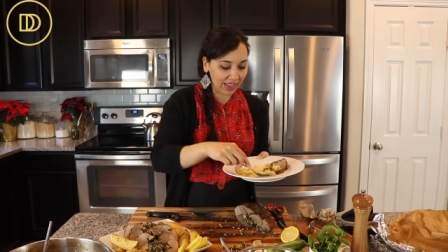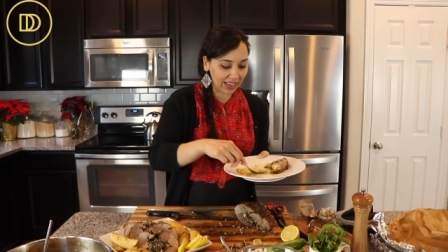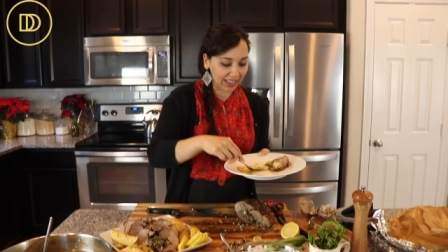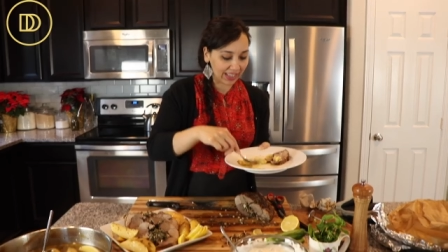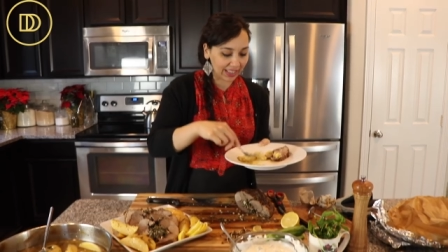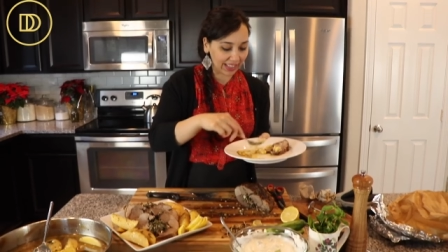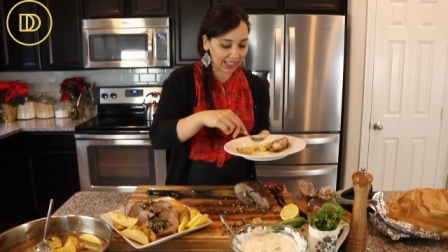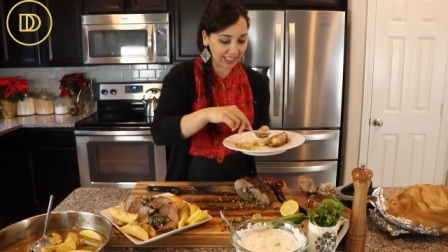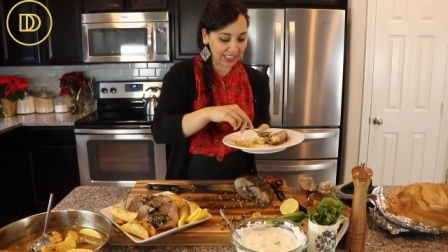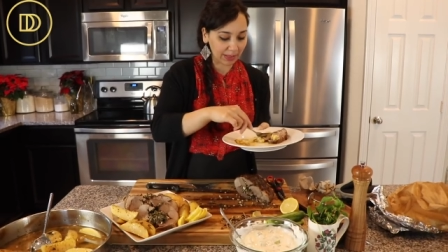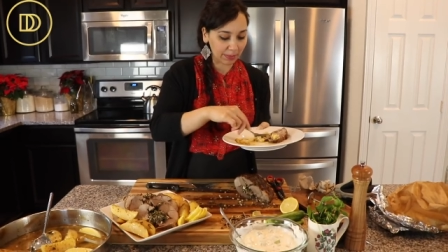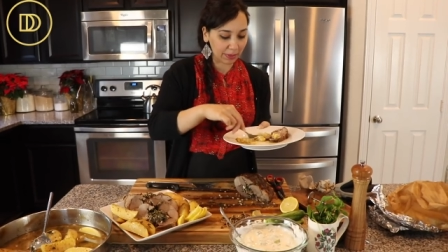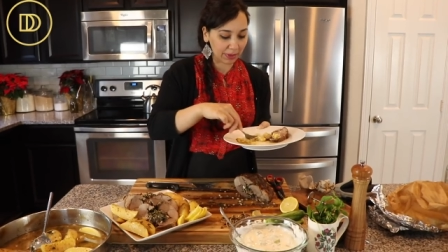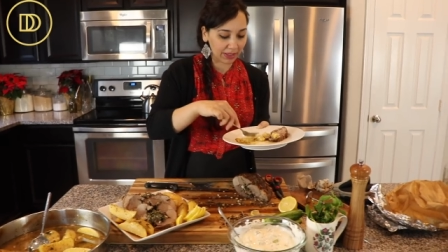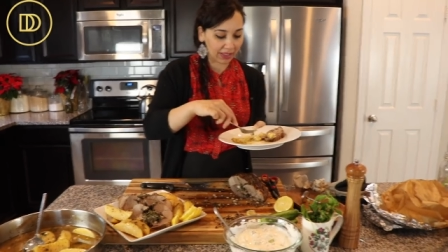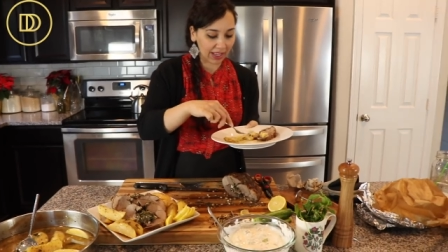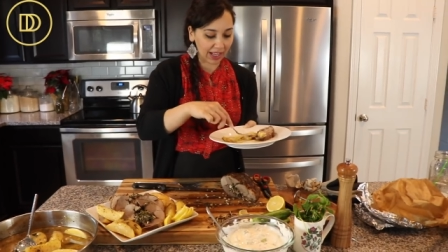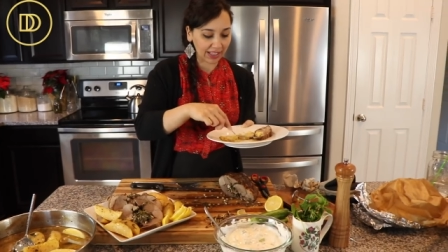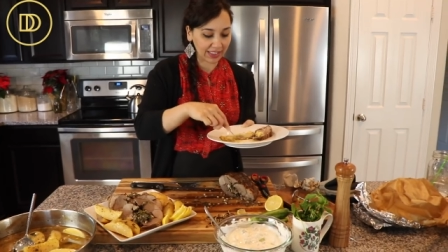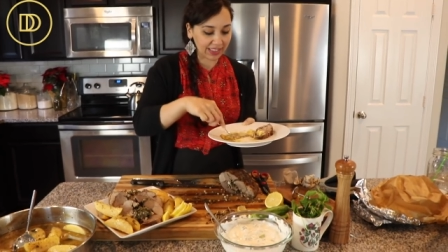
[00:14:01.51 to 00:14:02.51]
then I like to
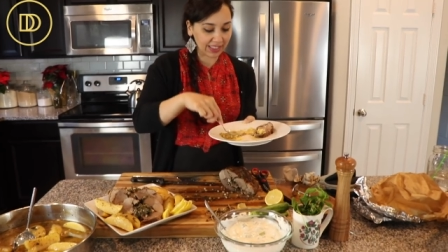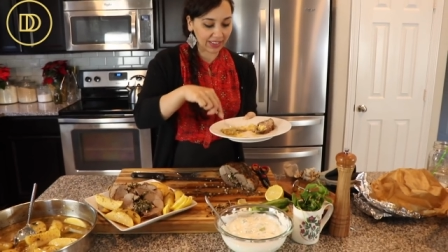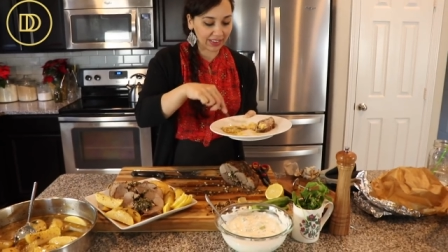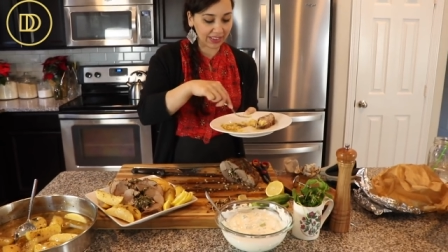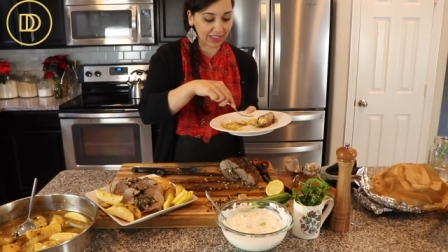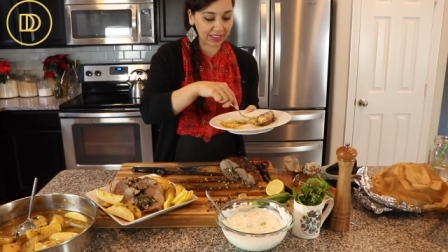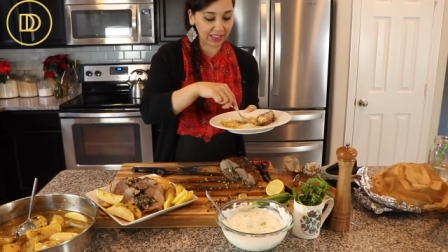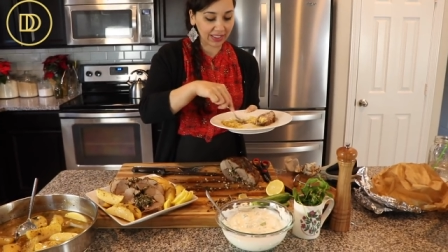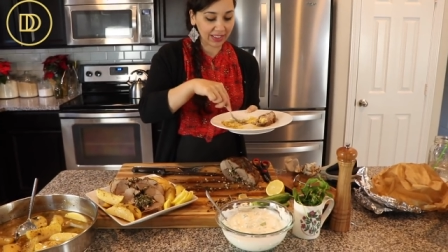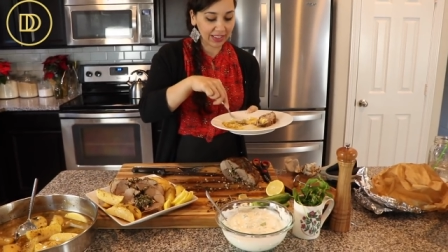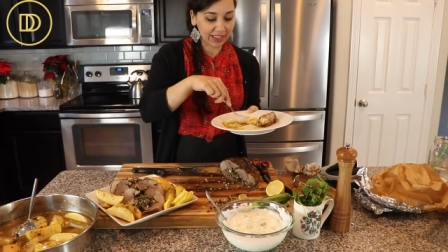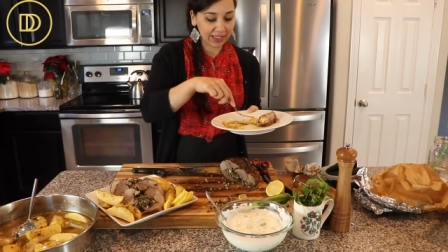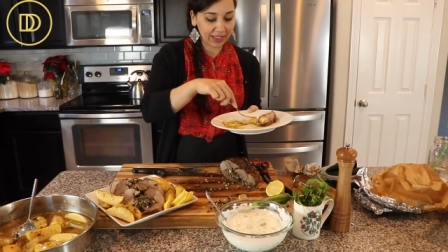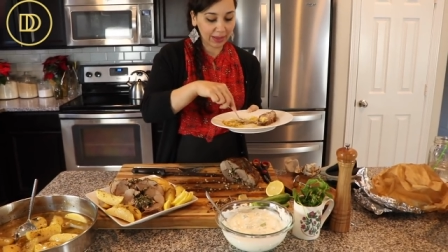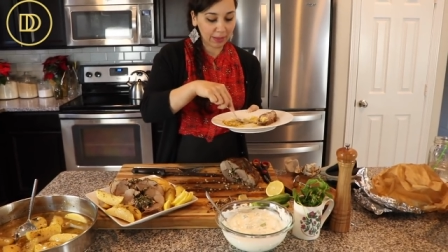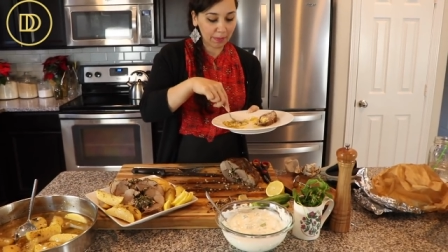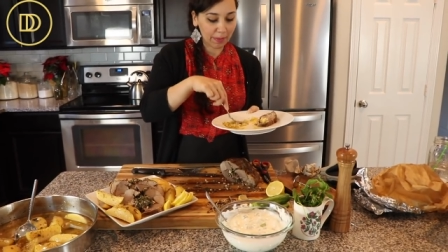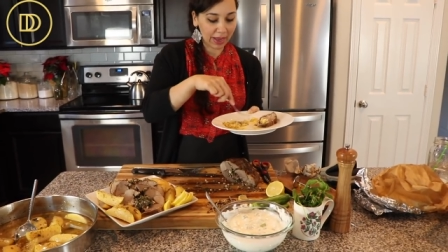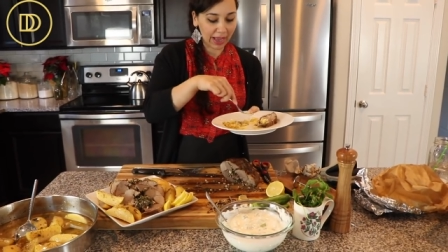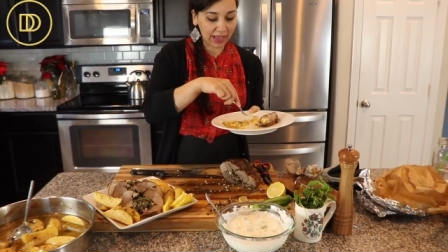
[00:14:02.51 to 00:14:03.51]
put lots of the
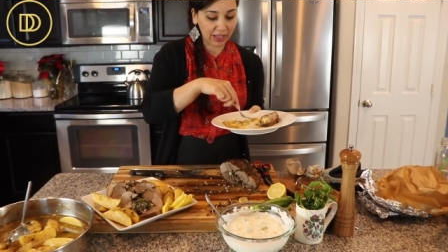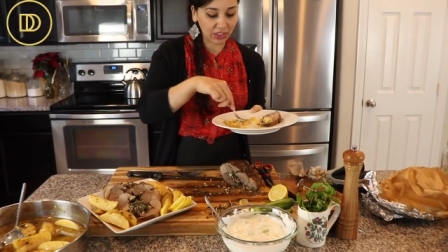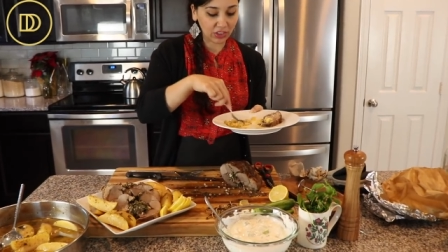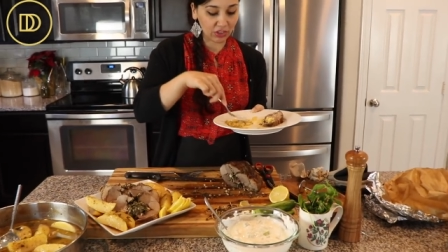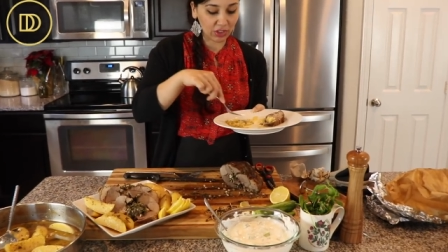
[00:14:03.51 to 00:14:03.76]
pan